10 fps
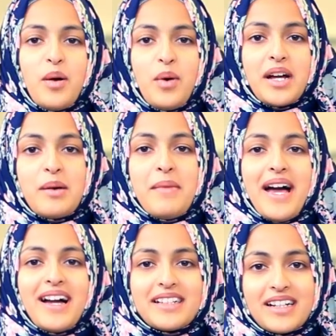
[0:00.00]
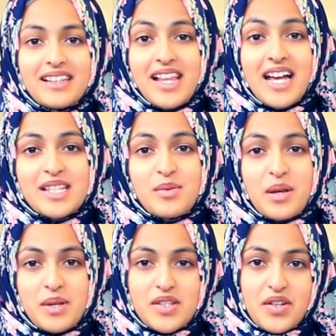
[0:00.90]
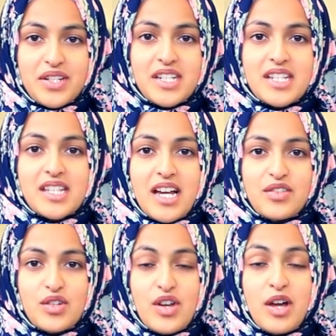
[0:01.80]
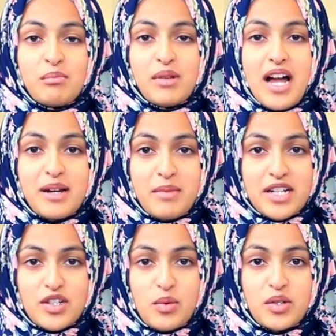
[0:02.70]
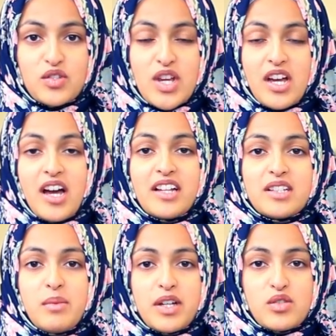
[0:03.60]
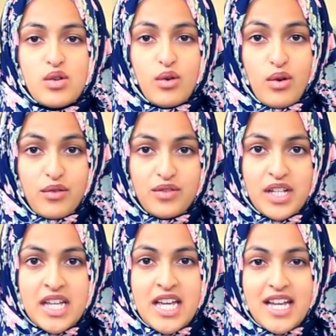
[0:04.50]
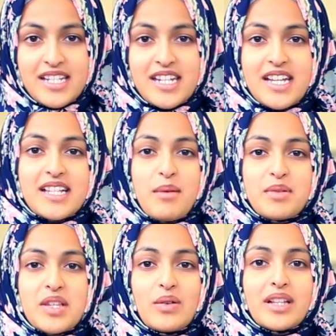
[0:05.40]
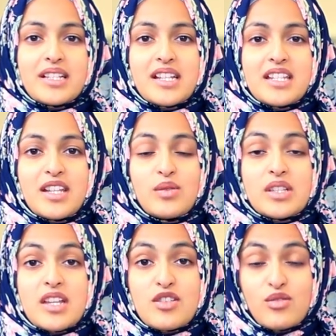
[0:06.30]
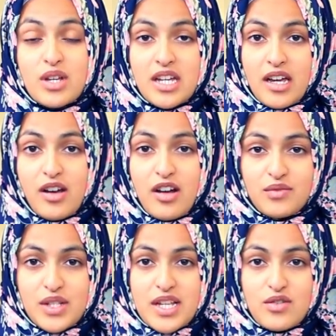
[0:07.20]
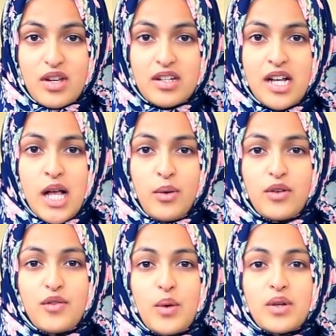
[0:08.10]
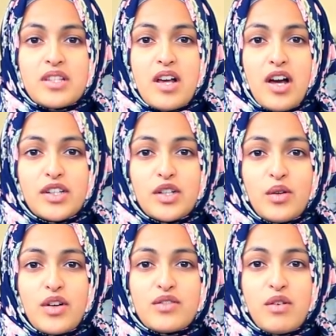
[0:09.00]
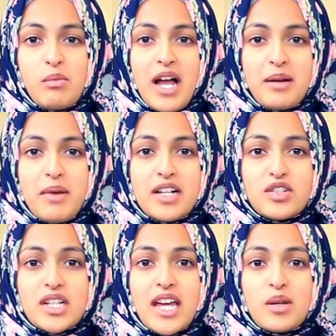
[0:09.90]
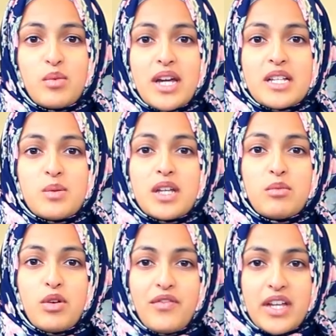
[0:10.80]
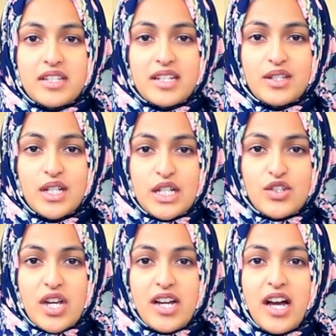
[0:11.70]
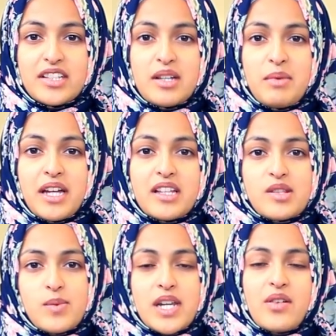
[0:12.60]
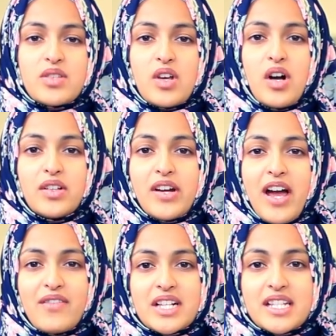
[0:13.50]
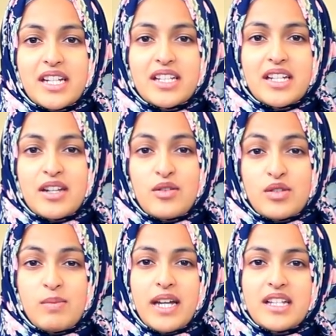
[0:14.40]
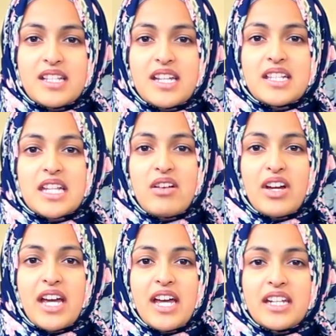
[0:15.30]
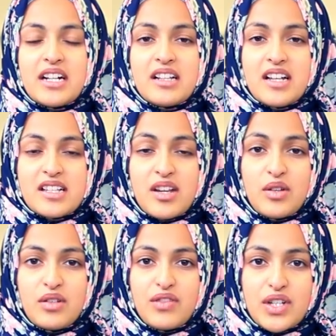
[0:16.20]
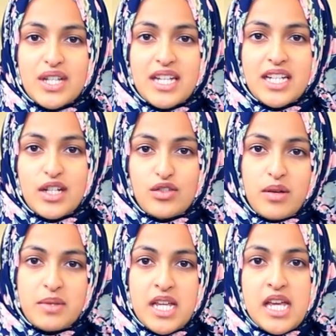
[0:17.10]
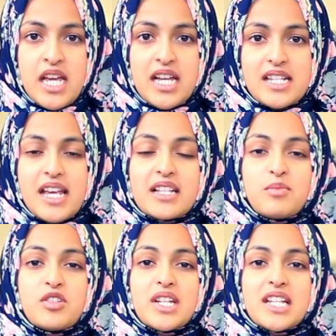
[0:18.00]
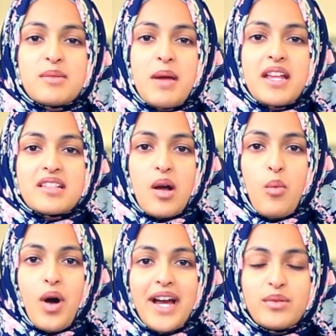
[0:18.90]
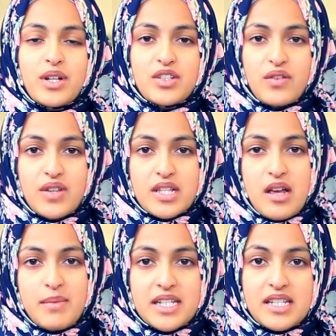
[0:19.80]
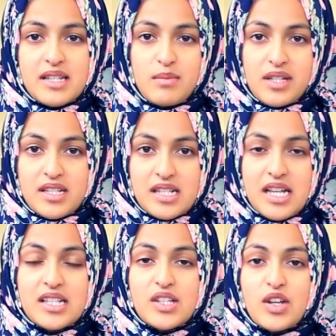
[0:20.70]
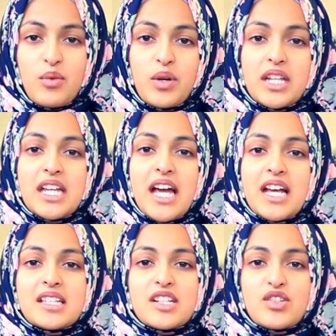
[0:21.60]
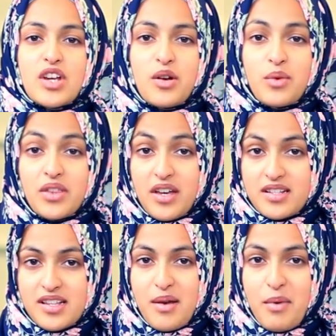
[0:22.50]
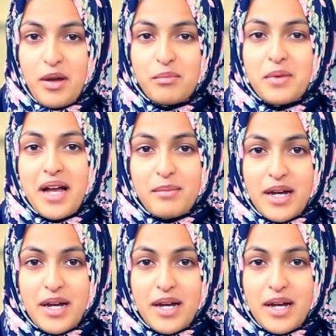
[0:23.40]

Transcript: Welcome back. Last week we started a discussion on black magic with Sheikh Atabek Shukurov. In today's episode, let's continue this intriguing conversation. We'll focus on cures for black magic and ways we can prevent it. Sheikh Atabek is a renowned scholar, having studied in Uzbekistan, Syria, and Al Azhar University in Egypt. His expertise spans a wide range of Islamic disciplines. Let's hear what he has to share with us about black